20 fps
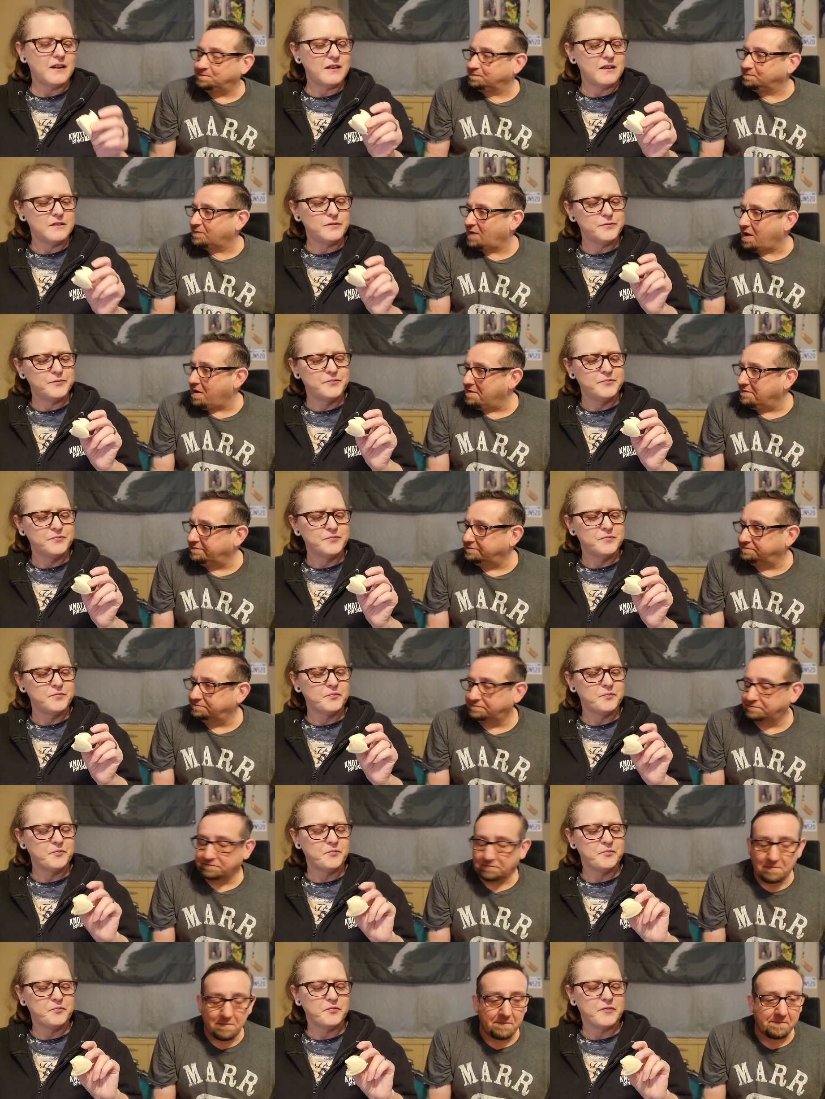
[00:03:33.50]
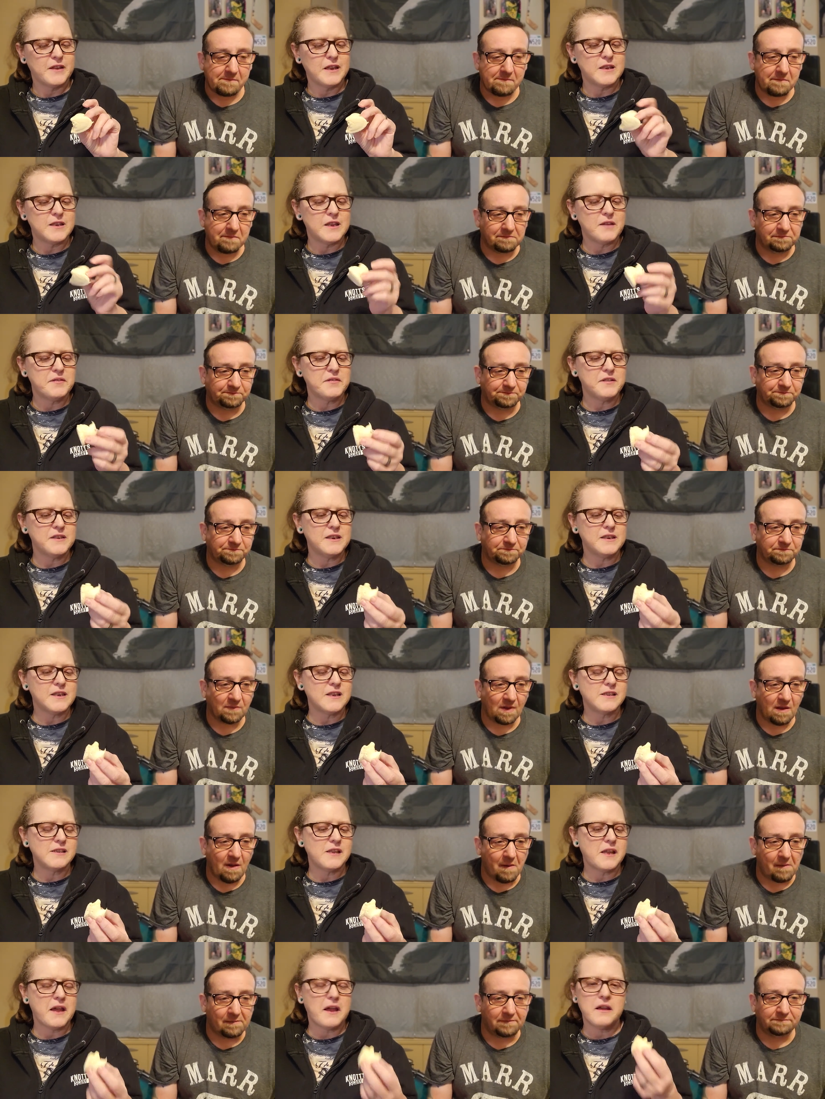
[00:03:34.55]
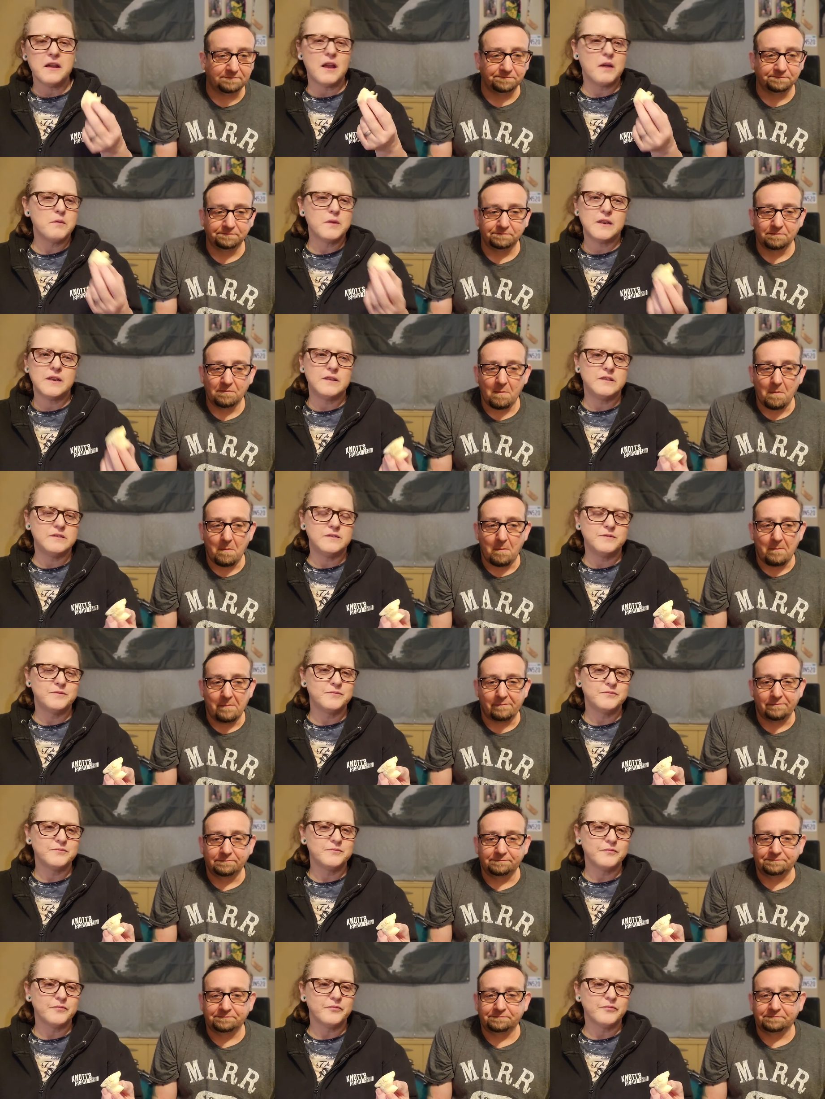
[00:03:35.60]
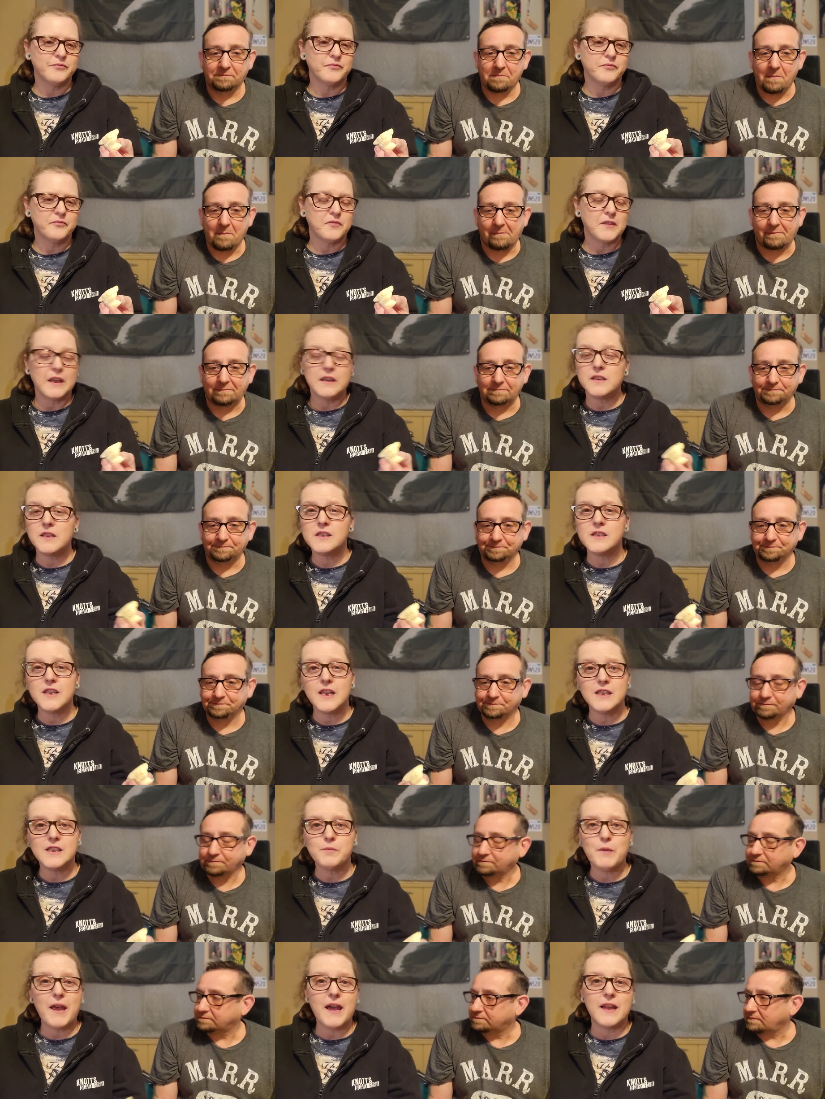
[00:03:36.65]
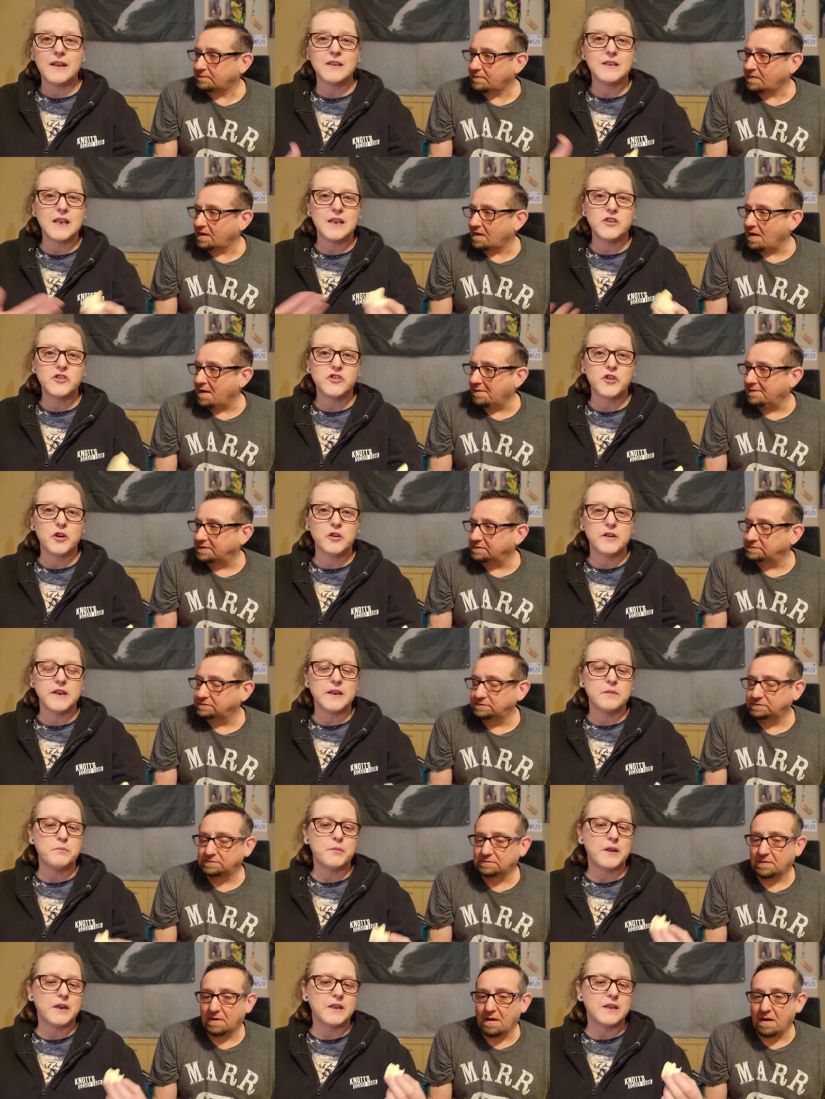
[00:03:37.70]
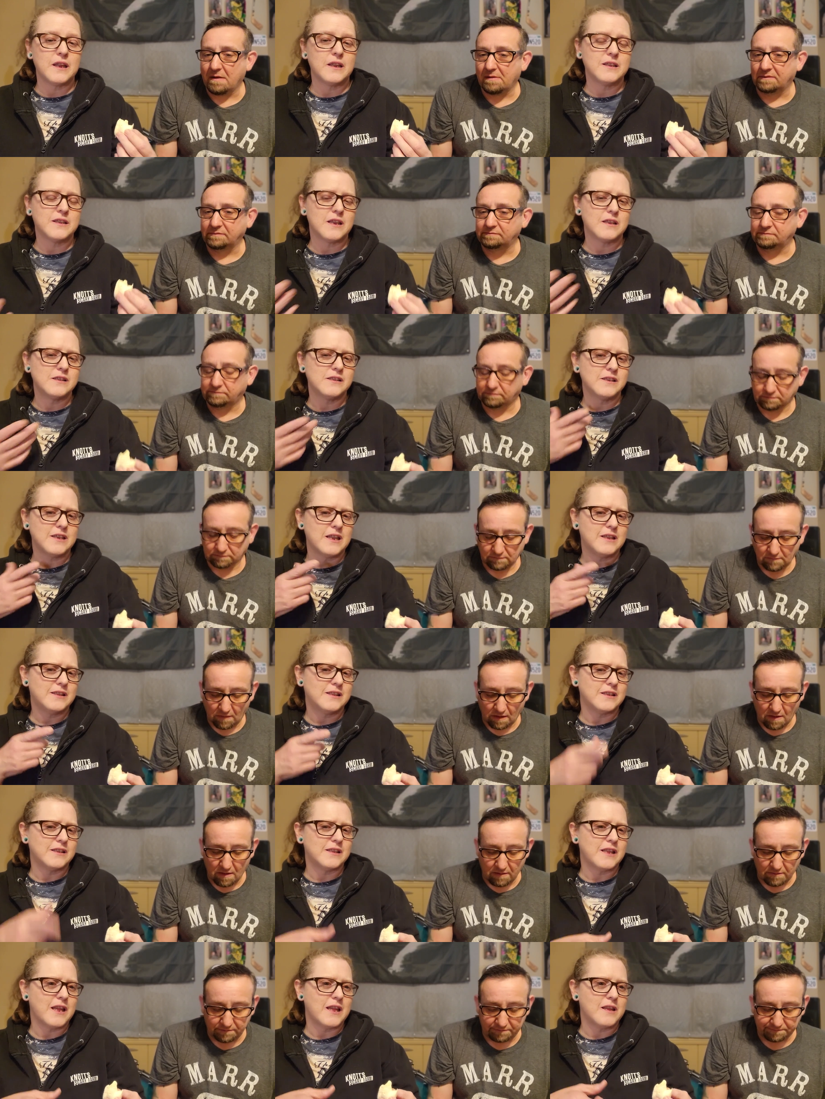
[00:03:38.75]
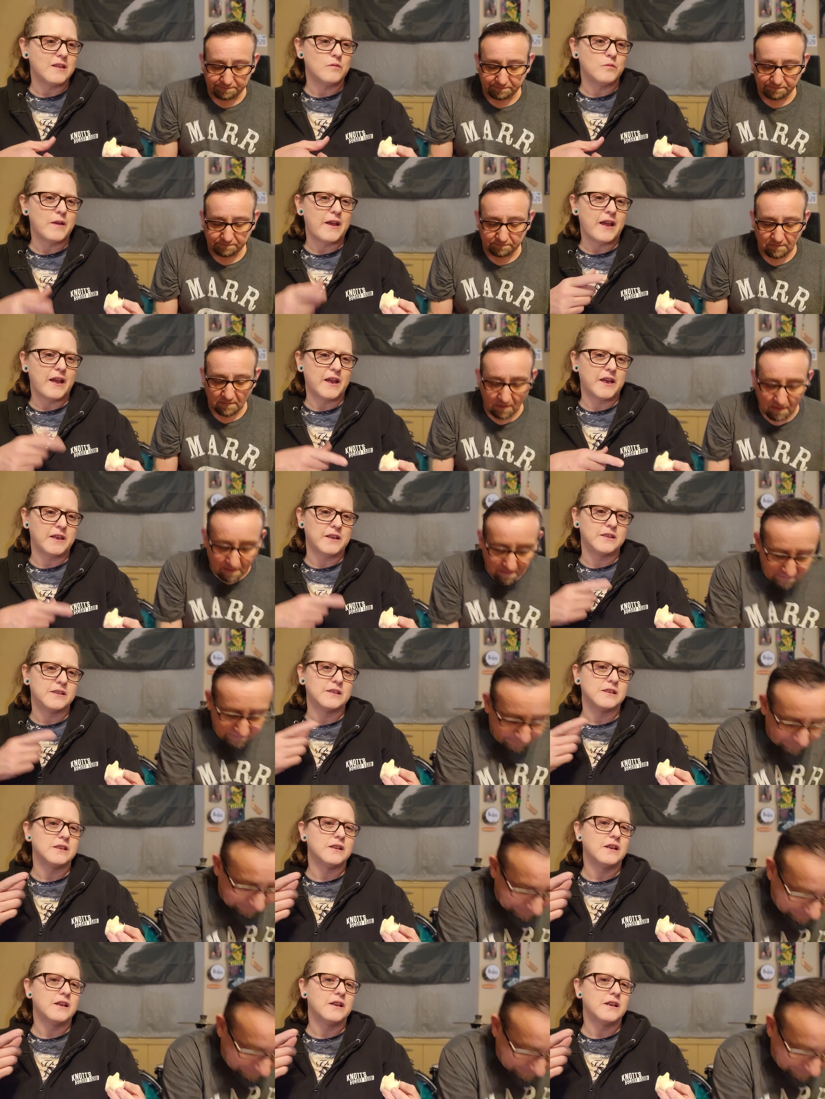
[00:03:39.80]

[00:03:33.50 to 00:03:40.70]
Speaker 1: um, it definitely doesn't have. I mean, it doesn't taste bad. It tastes sugary, but it, it doesn't taste the same as